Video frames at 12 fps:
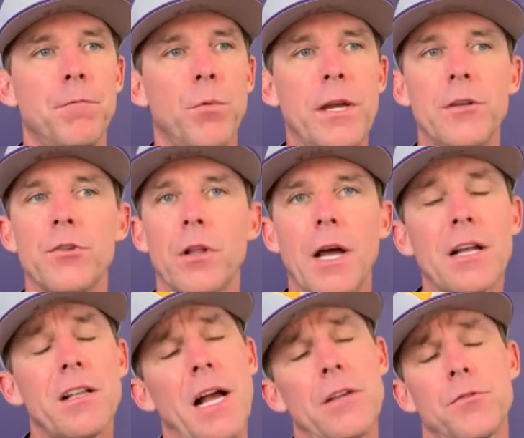We do a lot
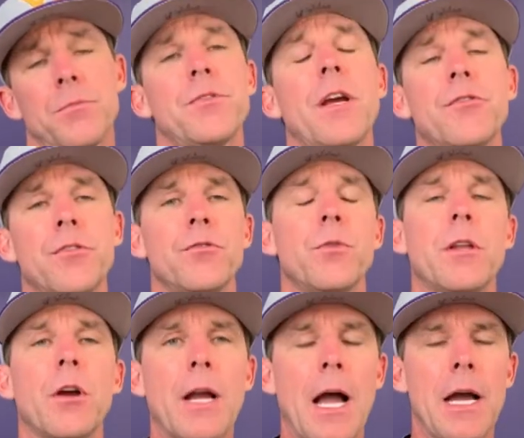of classroom sessions with
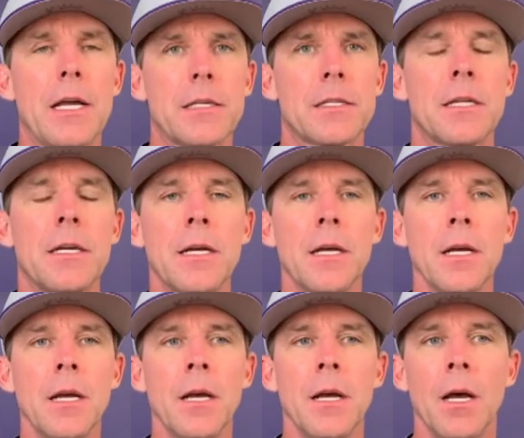our guys.
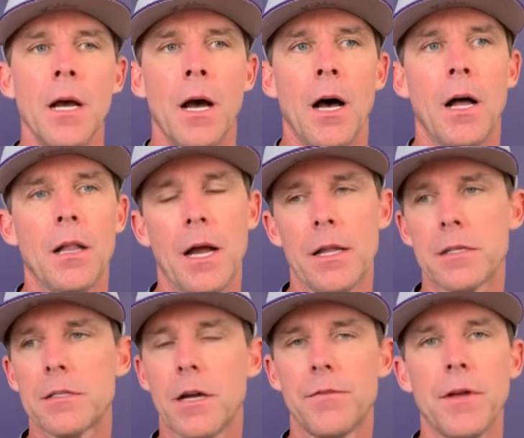A lot of the
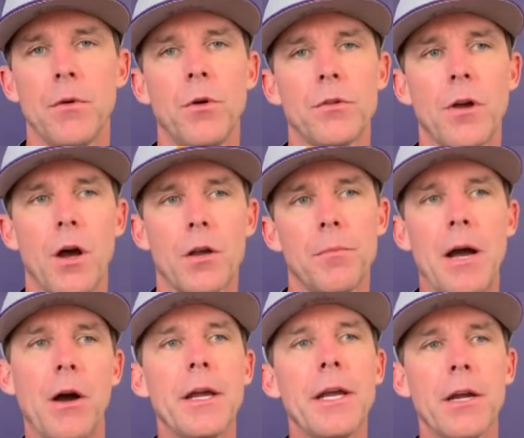stuff that we'll talk
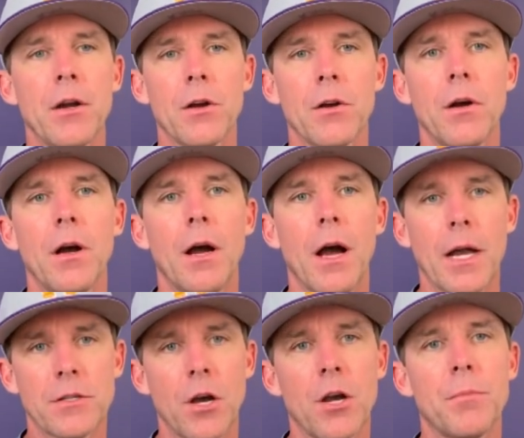about here, I
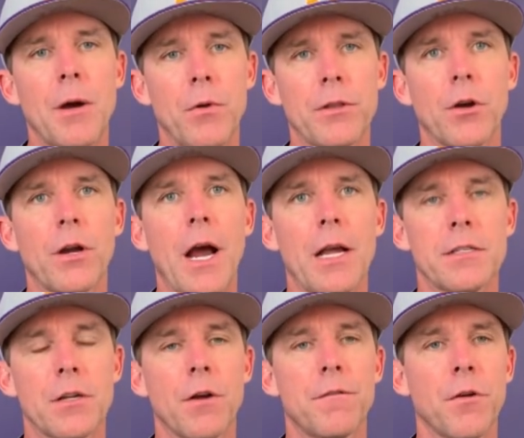talk about with our
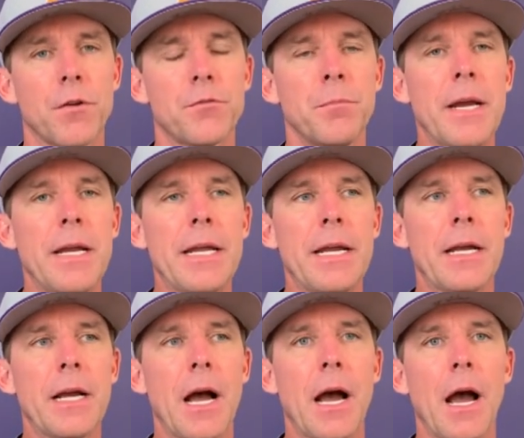guys in our first
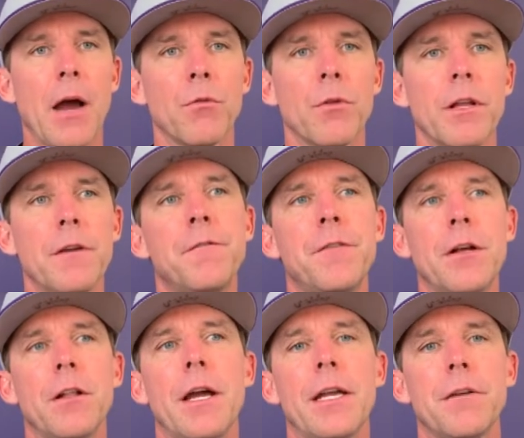meeting. I really
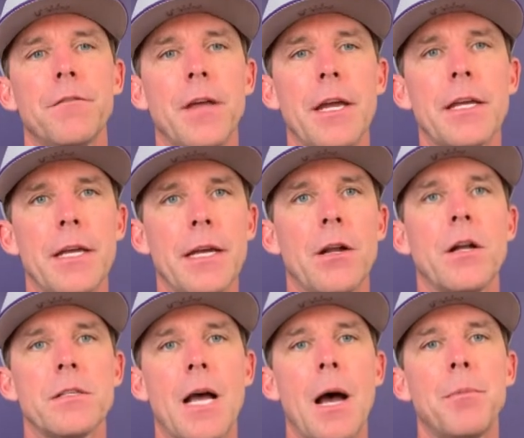feel like if they can get
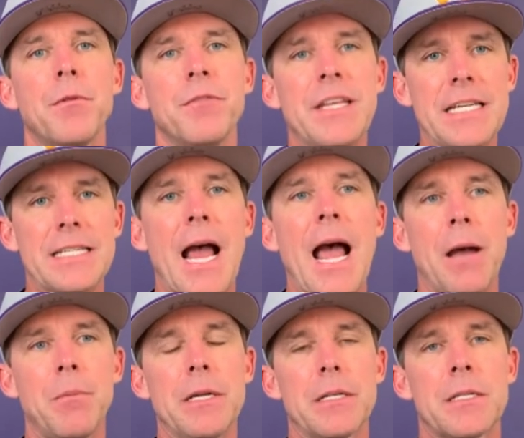on top of these
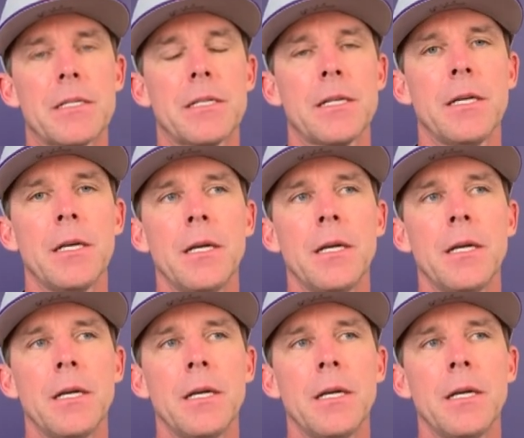habits,